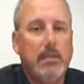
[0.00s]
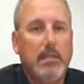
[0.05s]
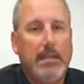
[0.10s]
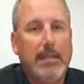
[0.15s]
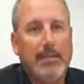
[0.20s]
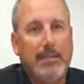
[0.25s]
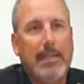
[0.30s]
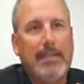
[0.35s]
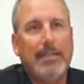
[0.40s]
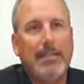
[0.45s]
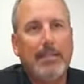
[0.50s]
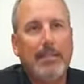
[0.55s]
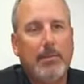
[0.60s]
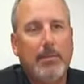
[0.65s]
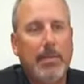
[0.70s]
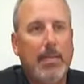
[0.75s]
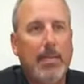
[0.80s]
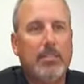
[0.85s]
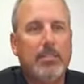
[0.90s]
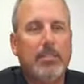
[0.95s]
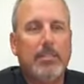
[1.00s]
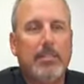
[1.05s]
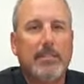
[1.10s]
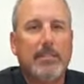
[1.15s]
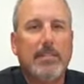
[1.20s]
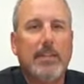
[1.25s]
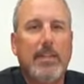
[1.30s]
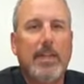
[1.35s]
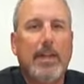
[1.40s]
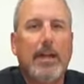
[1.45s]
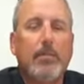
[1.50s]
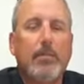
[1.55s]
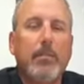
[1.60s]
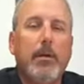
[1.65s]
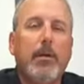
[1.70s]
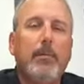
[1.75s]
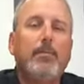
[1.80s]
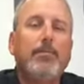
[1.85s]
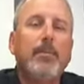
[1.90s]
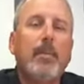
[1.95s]
not typically, I shouldn't say that,
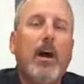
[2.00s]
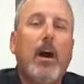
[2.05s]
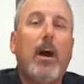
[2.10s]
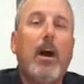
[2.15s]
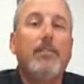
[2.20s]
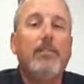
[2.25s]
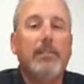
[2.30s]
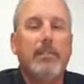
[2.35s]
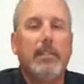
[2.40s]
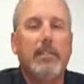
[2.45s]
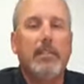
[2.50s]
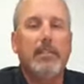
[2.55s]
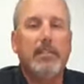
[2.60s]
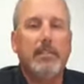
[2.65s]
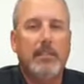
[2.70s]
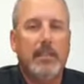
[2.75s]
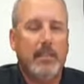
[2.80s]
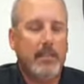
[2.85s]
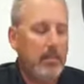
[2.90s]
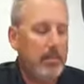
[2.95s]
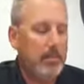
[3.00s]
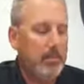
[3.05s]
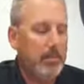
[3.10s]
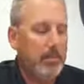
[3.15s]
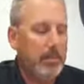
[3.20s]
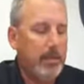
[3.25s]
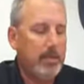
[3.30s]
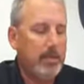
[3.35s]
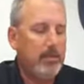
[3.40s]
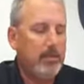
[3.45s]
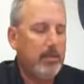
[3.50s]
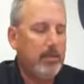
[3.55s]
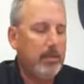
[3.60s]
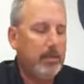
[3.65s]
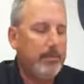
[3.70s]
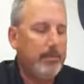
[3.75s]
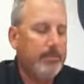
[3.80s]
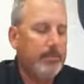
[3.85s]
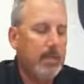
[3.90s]
but often the seller pays for it.